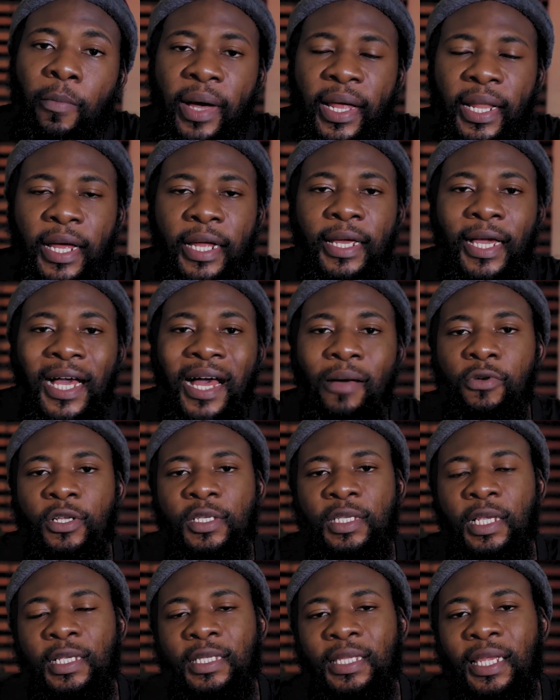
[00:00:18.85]
manner, the Camon
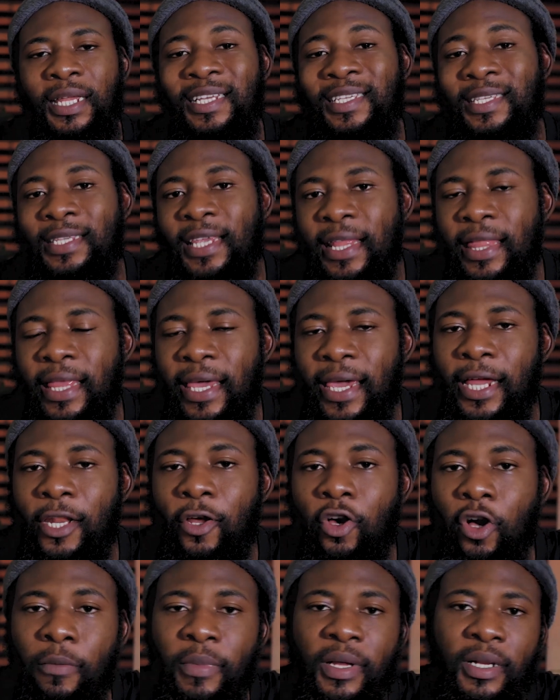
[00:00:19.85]
16 is yet
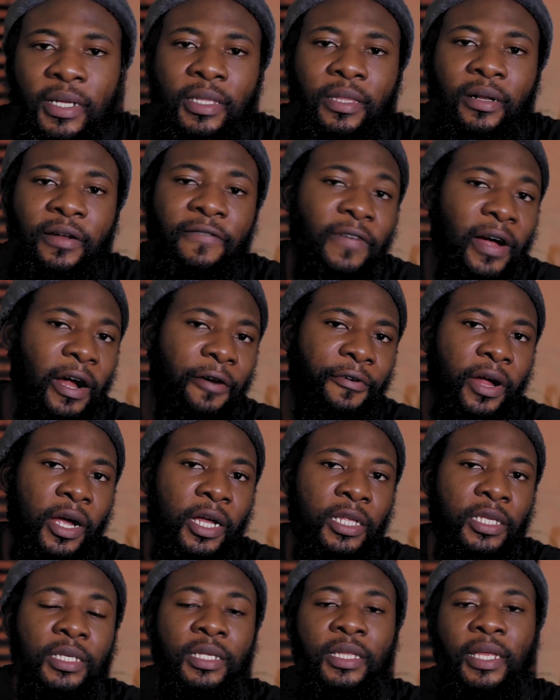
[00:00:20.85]
again coming in 3
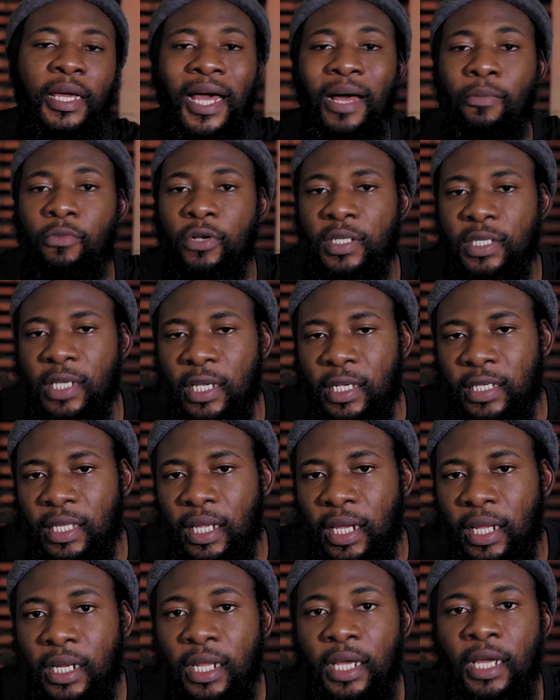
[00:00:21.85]
variants: the Camon
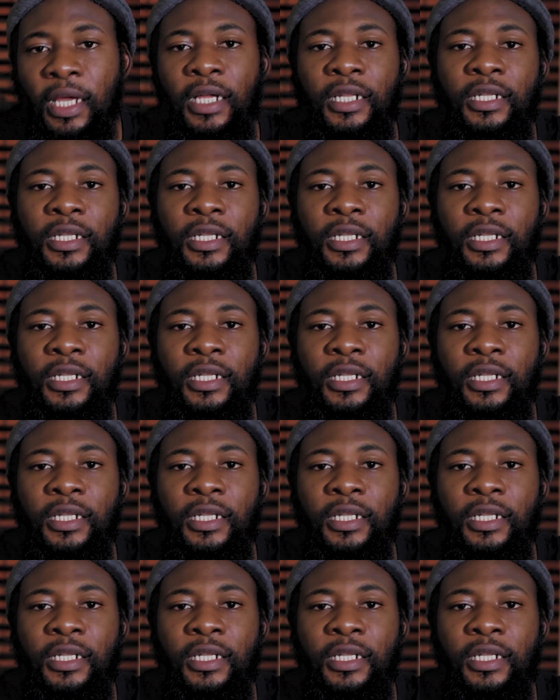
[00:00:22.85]
16,